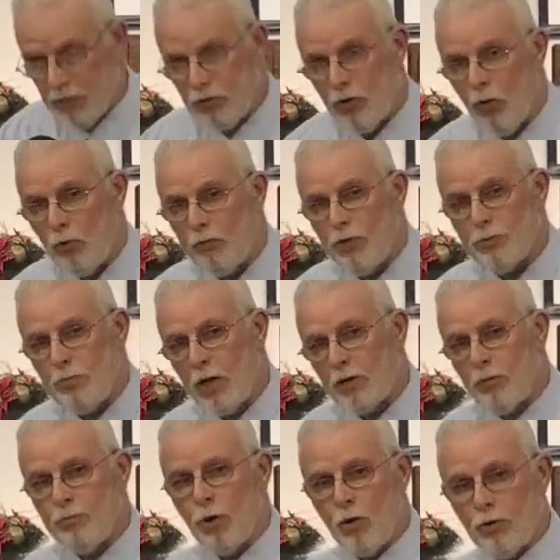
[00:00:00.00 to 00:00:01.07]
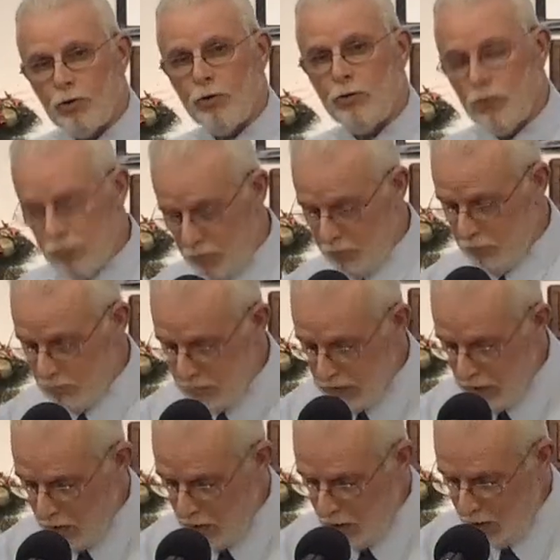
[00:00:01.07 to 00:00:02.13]
is no respecter of persons,
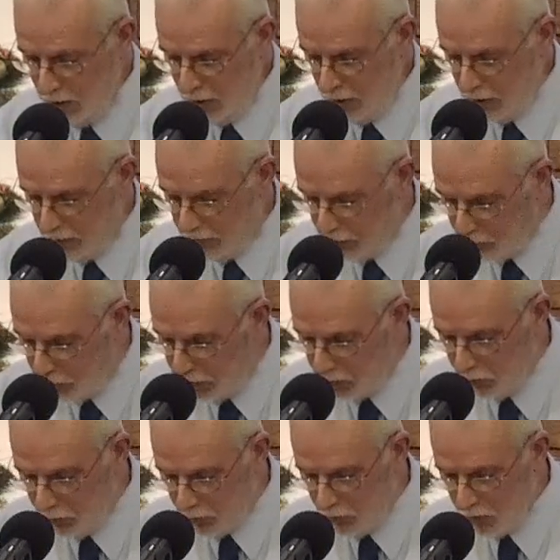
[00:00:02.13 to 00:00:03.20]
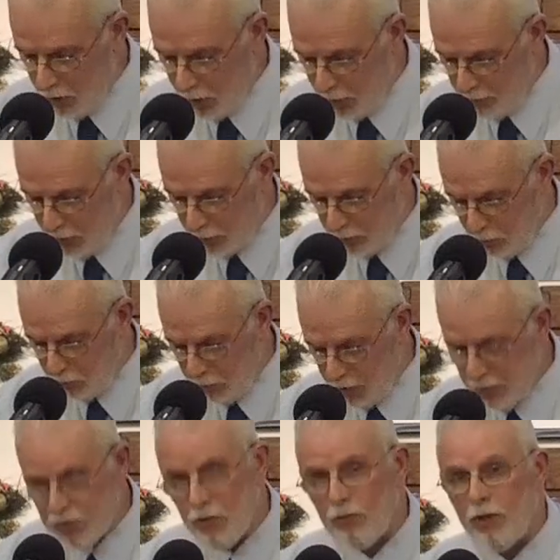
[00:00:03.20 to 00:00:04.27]
then we are among the
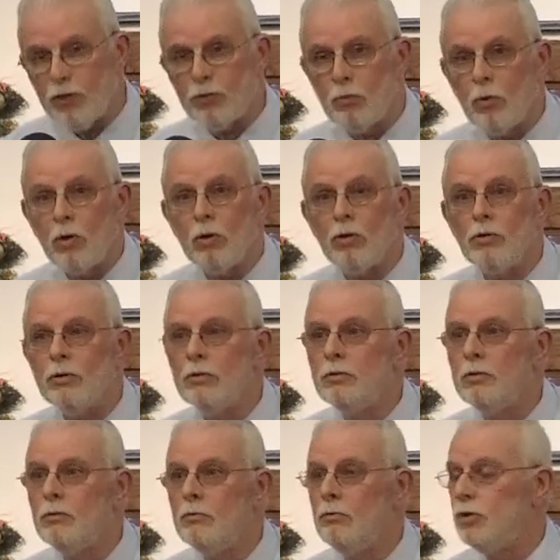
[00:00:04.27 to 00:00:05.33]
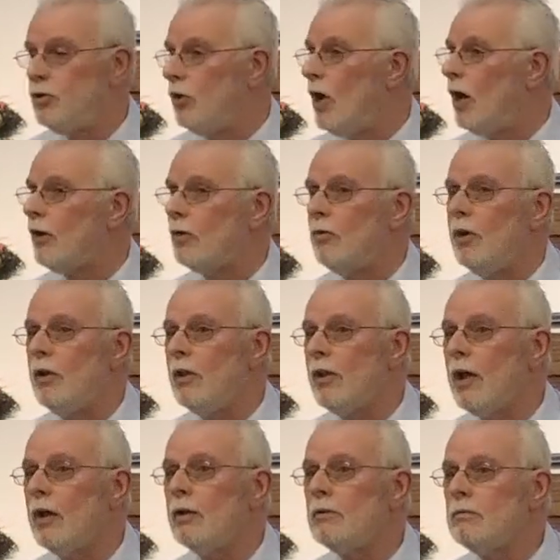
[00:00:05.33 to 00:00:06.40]
rich of this world. Would you not agree to
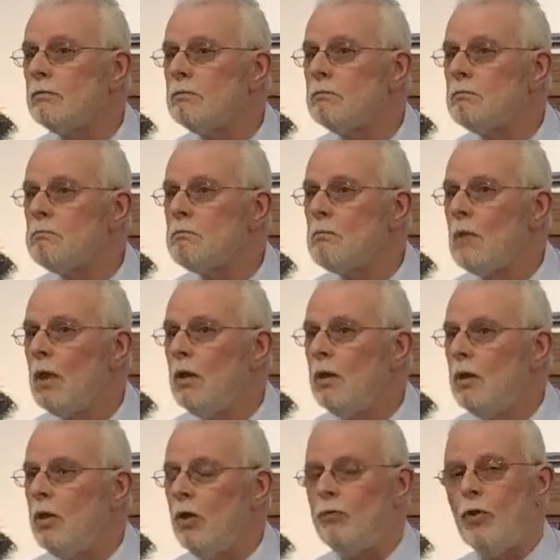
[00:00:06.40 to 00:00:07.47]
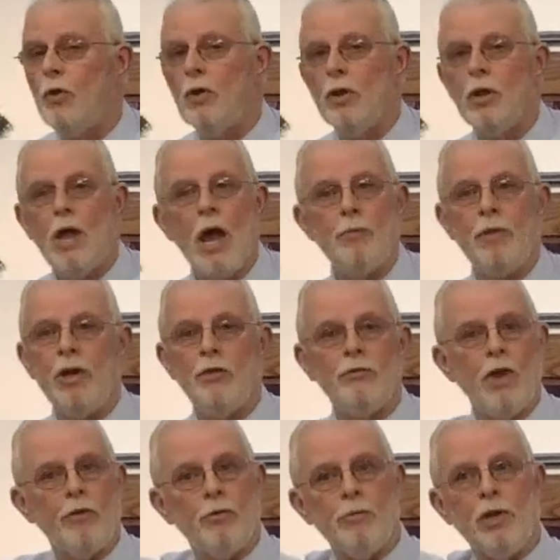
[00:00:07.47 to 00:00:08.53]
that? If you, how many have
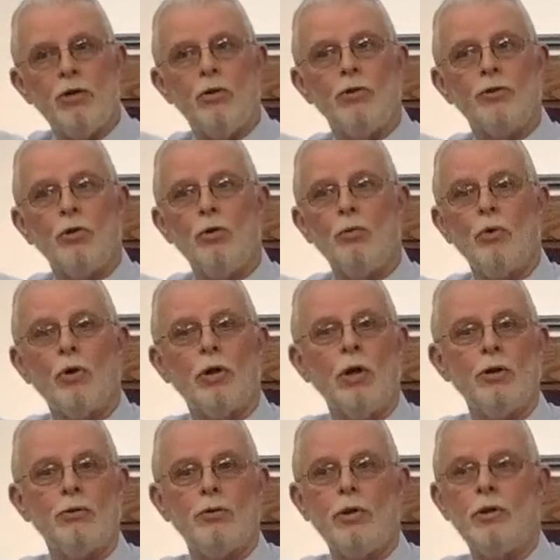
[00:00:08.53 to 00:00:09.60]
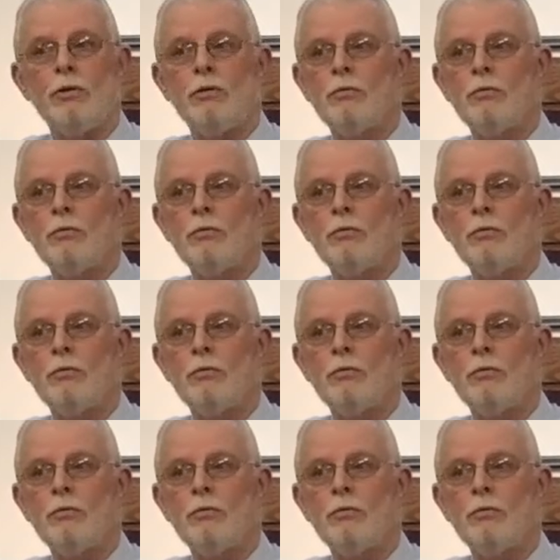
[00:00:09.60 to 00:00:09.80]
ever been to a third world country?